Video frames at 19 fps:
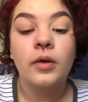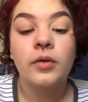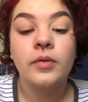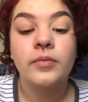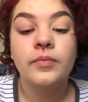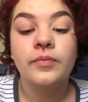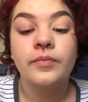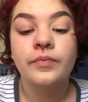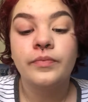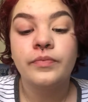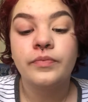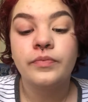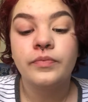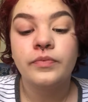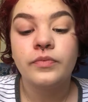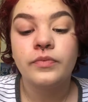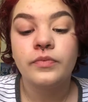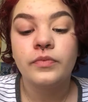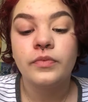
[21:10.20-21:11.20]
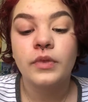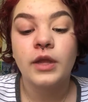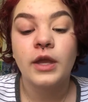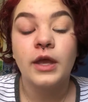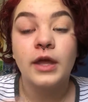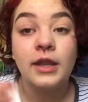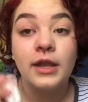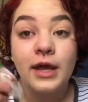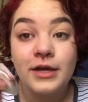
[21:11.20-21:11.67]
And as you'll see,
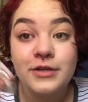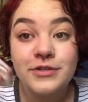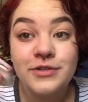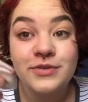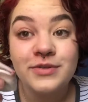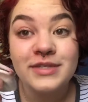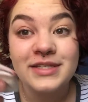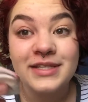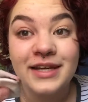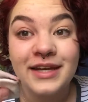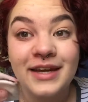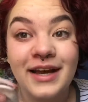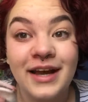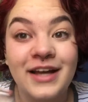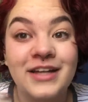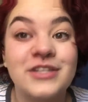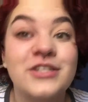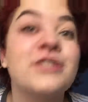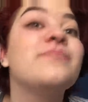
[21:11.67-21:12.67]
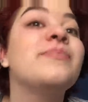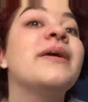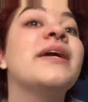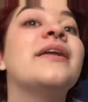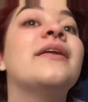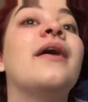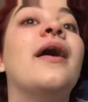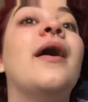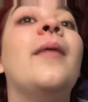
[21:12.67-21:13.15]
I just picked up
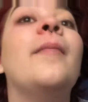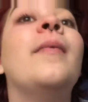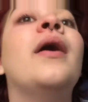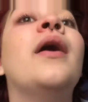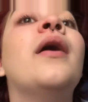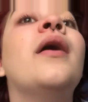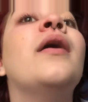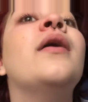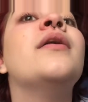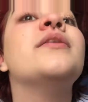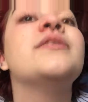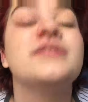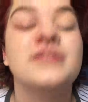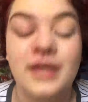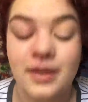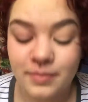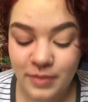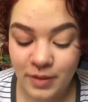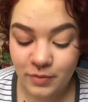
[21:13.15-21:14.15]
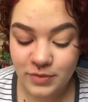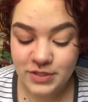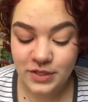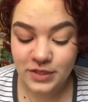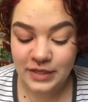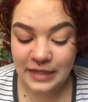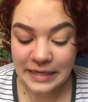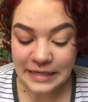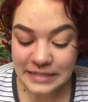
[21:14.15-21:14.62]
some that was on the inside of my
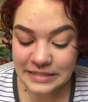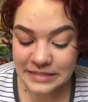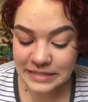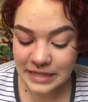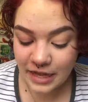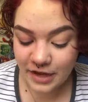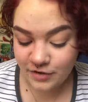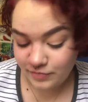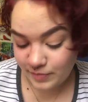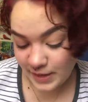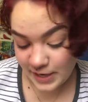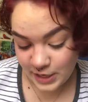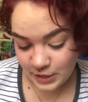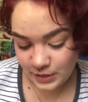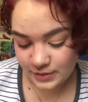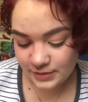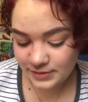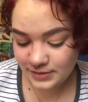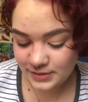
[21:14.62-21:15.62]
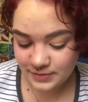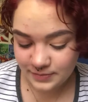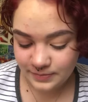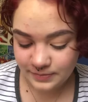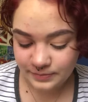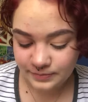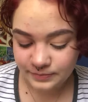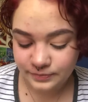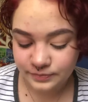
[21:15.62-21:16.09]
nose. So we're
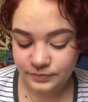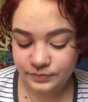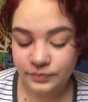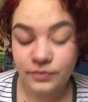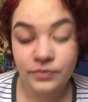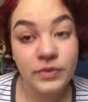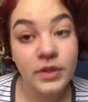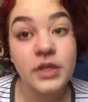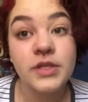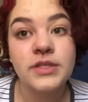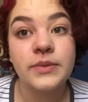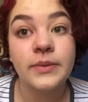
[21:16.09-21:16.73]
gonna go digging again.